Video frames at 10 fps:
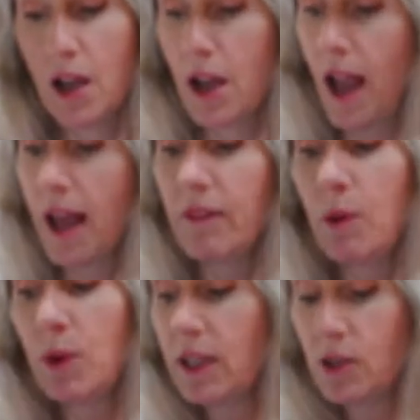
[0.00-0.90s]
And if I
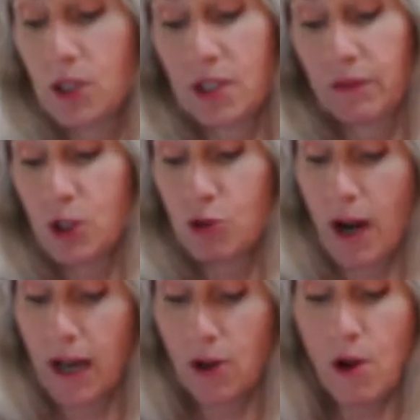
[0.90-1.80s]
want to use a different
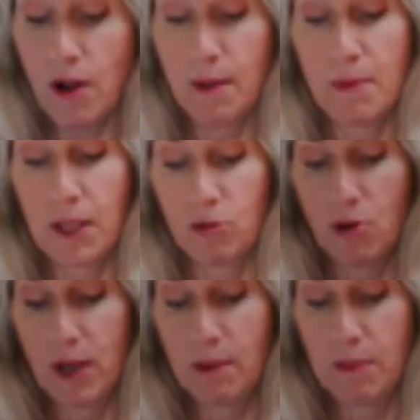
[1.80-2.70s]
triangle, I might throw
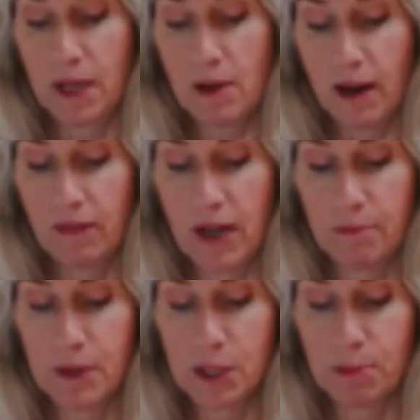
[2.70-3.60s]
him in. I have an
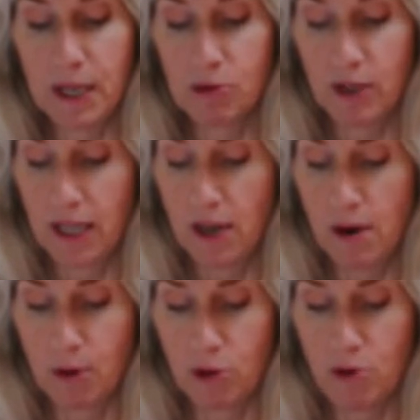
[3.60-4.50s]
empty space right here. I'm
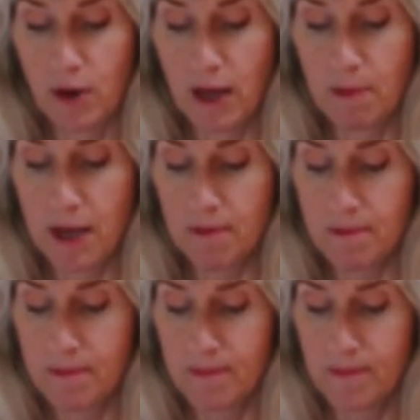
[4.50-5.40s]
going to throw him in.
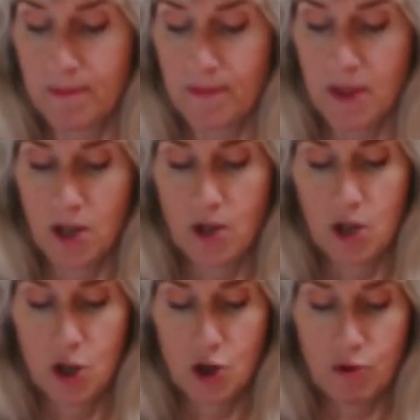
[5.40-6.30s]

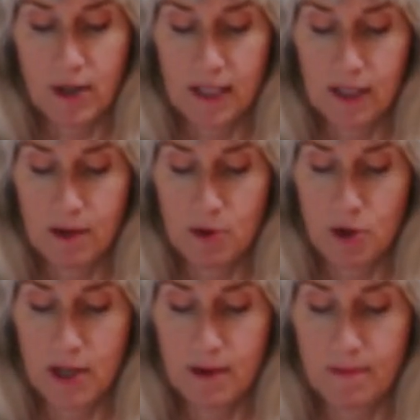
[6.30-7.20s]
Trace them
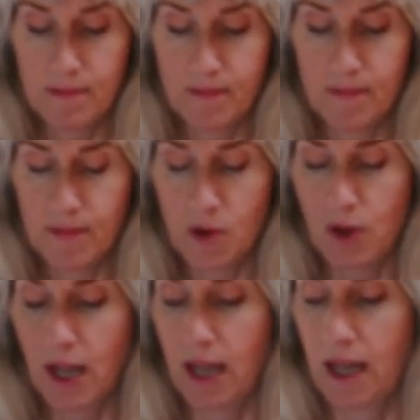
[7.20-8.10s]
on.
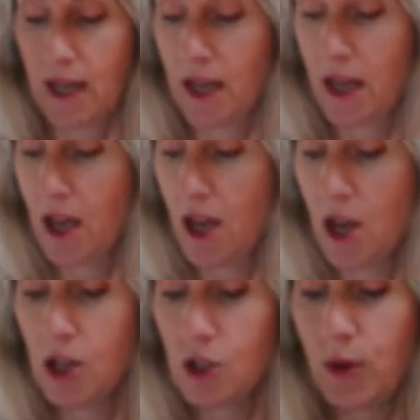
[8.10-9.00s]
Okay.
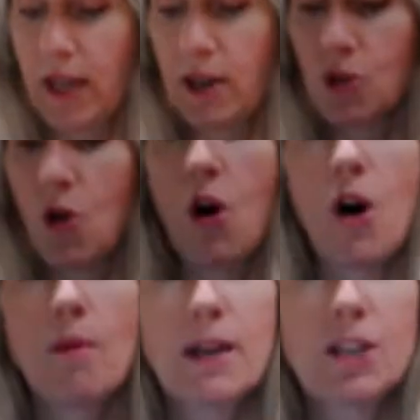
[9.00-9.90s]
So here's
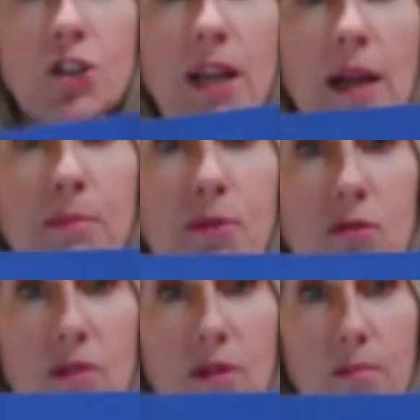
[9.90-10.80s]
all my shapes
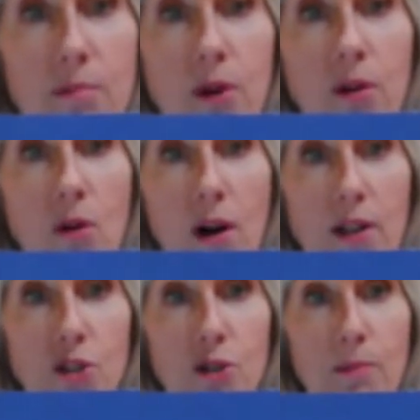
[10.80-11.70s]
put
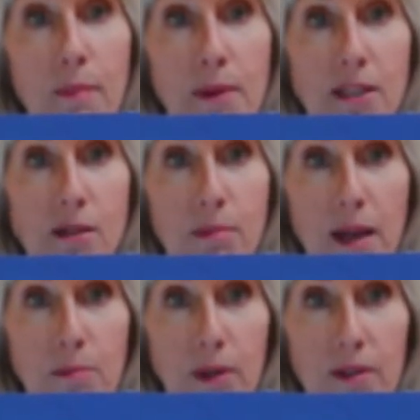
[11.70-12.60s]
onto my piece of
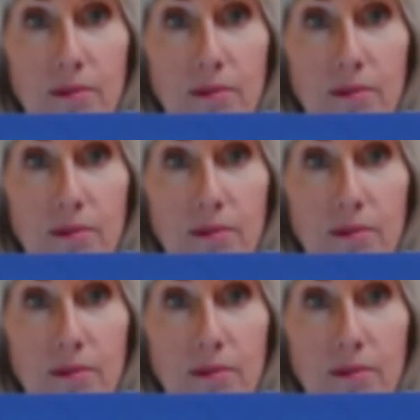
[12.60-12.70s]
paper.